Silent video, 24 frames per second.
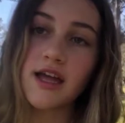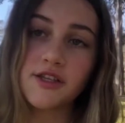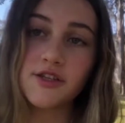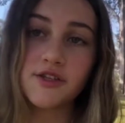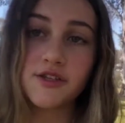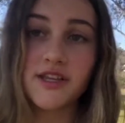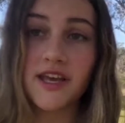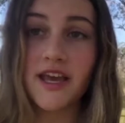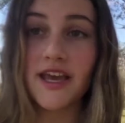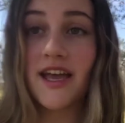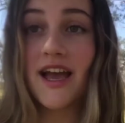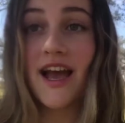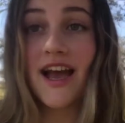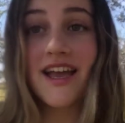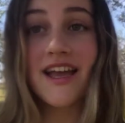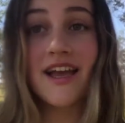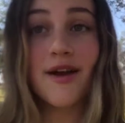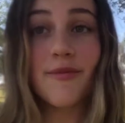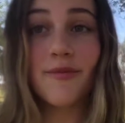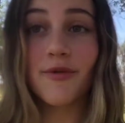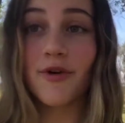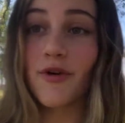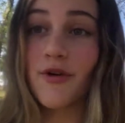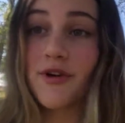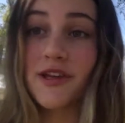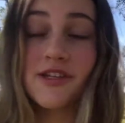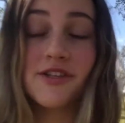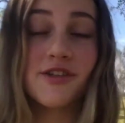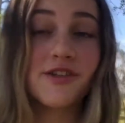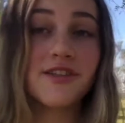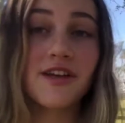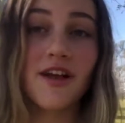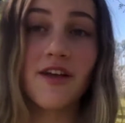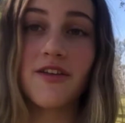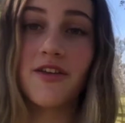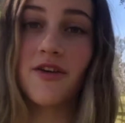and today I am going
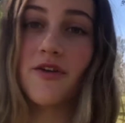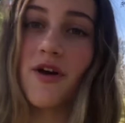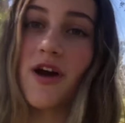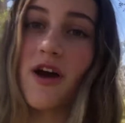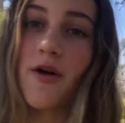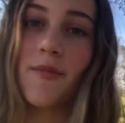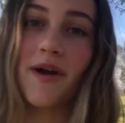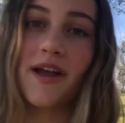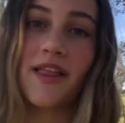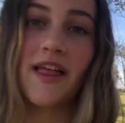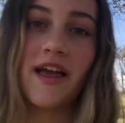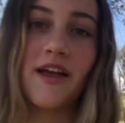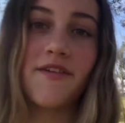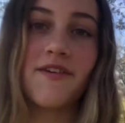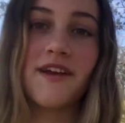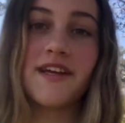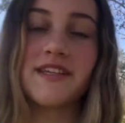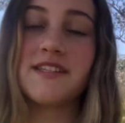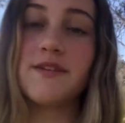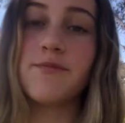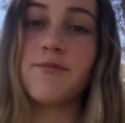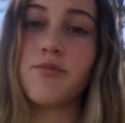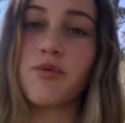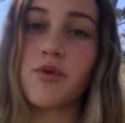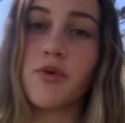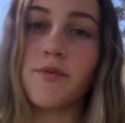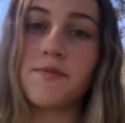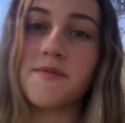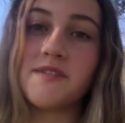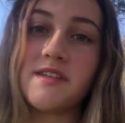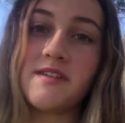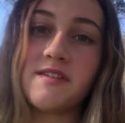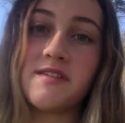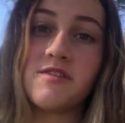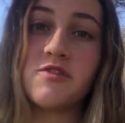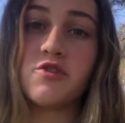to tell you how my life has improved
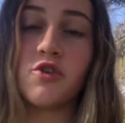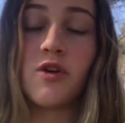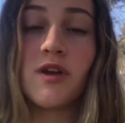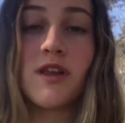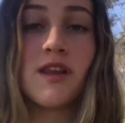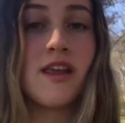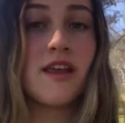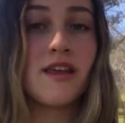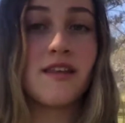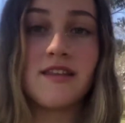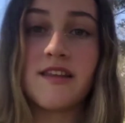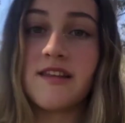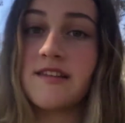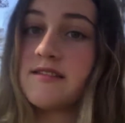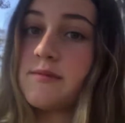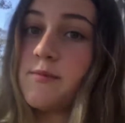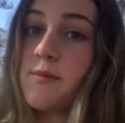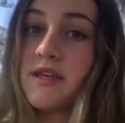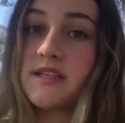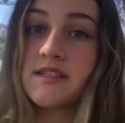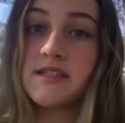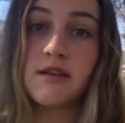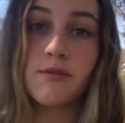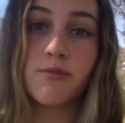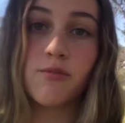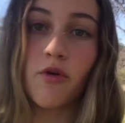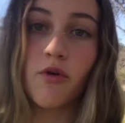since joining this amazing